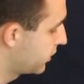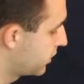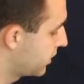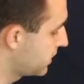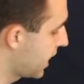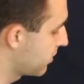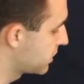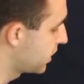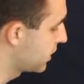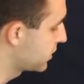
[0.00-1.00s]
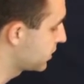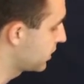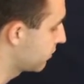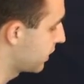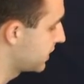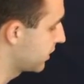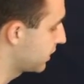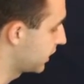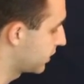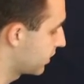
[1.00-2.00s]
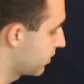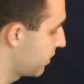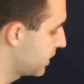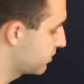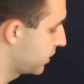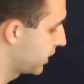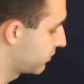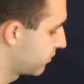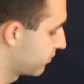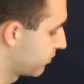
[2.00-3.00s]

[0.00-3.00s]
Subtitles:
to the tab slots that run down the length of the base plate.